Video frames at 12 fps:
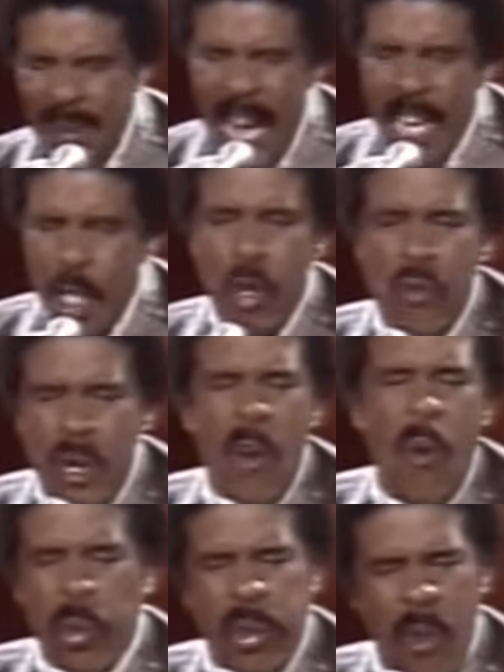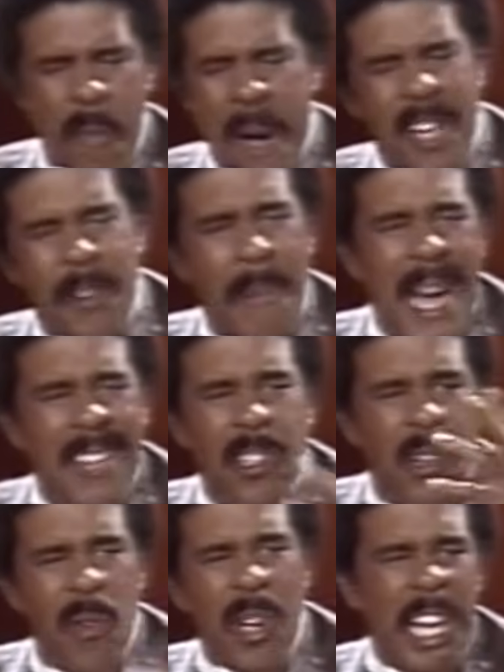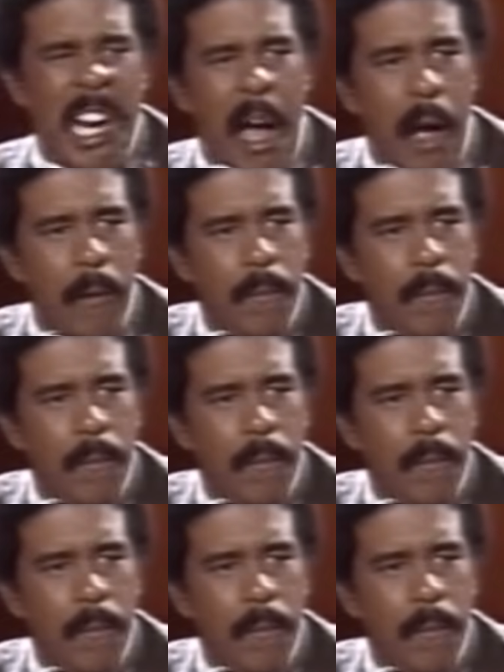how you know so much about so little?